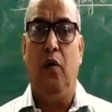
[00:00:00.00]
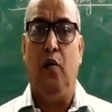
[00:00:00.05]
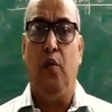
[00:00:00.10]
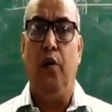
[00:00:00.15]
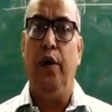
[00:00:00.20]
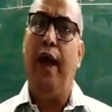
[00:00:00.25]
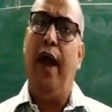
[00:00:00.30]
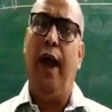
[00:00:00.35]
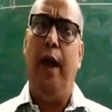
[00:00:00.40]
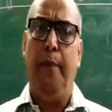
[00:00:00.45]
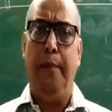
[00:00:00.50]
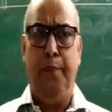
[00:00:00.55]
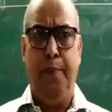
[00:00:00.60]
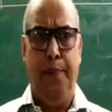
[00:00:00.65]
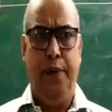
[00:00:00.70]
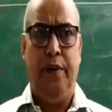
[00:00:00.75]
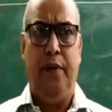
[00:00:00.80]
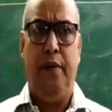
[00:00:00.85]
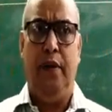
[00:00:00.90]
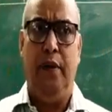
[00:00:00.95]
we have
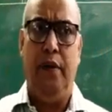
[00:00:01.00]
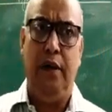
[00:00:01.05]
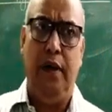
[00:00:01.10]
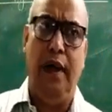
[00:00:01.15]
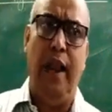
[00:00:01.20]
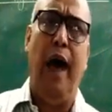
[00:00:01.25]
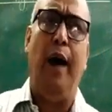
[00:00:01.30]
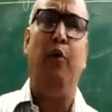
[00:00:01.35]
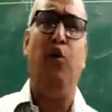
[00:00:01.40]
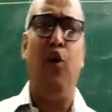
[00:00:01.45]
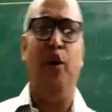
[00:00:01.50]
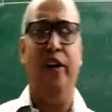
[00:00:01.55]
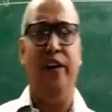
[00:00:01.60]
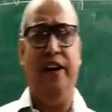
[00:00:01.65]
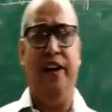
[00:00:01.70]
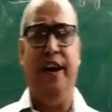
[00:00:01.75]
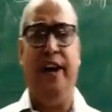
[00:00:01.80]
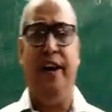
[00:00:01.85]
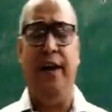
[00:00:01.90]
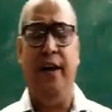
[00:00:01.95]

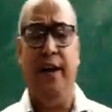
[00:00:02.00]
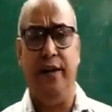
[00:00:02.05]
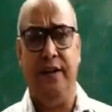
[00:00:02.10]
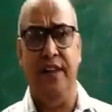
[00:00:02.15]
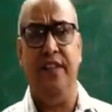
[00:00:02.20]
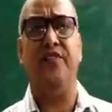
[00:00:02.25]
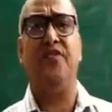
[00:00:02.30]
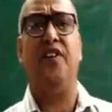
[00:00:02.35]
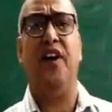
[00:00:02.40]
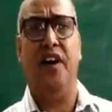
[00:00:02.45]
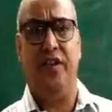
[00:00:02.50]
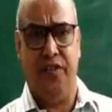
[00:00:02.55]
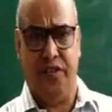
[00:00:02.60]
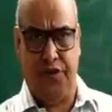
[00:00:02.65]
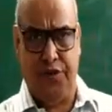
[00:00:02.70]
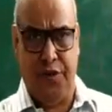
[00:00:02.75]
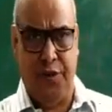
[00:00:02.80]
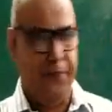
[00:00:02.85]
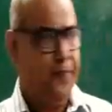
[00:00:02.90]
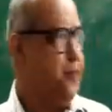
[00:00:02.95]
elaborately discussed